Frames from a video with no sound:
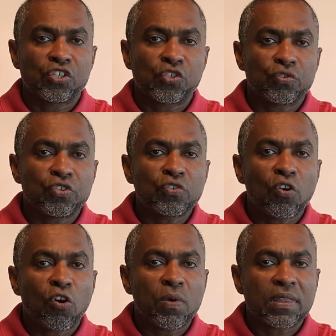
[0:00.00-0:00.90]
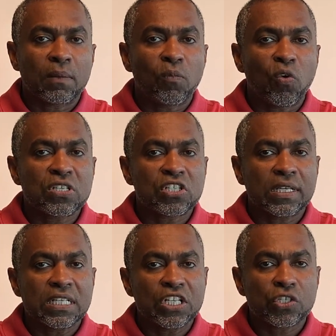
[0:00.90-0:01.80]
Should you go with a more
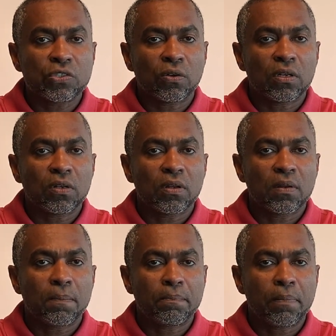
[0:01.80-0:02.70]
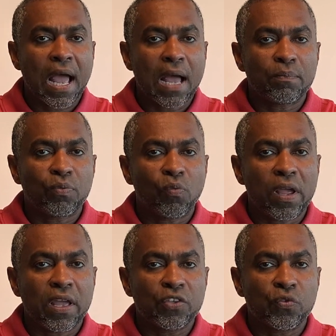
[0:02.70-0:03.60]
traditional pump
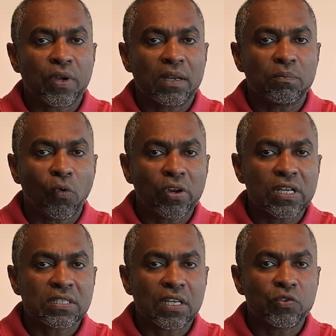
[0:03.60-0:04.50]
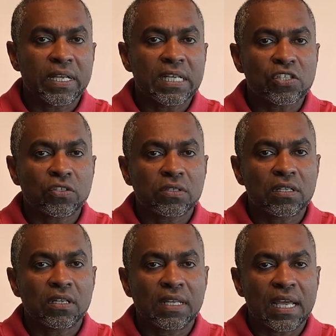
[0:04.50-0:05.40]
where you can monitor your
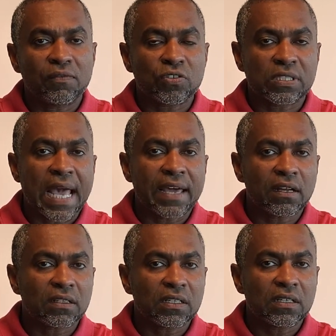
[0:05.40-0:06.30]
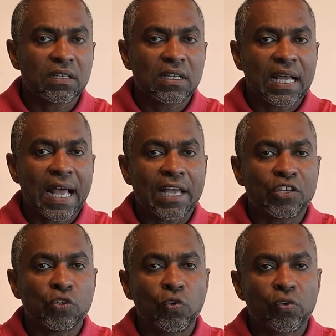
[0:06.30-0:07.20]
insulin levels directly? Are
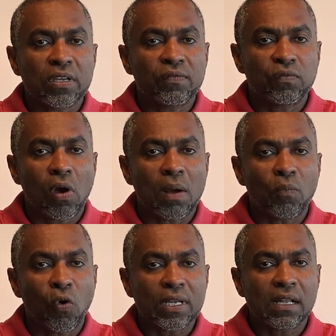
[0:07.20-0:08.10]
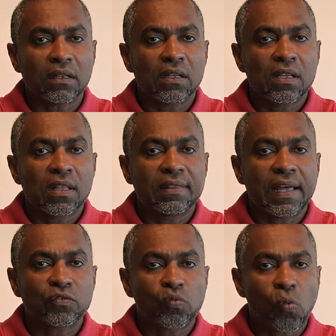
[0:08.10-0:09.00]
you looking for a model
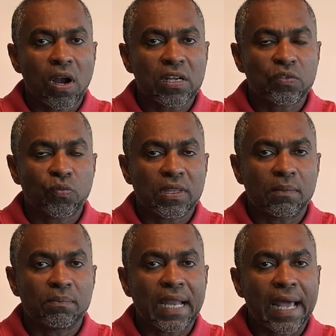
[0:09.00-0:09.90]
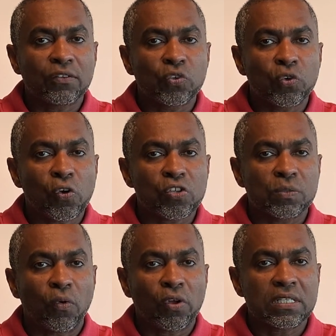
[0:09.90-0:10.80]
that works with a blood
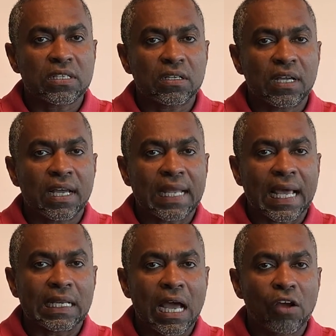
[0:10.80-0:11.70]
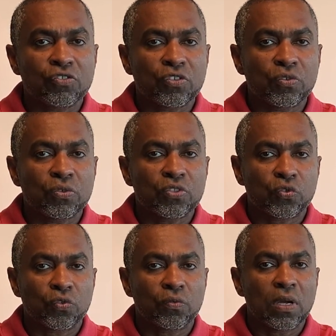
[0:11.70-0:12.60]
glucose monitor and allows you
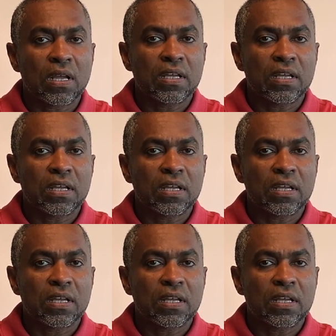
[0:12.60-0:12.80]
to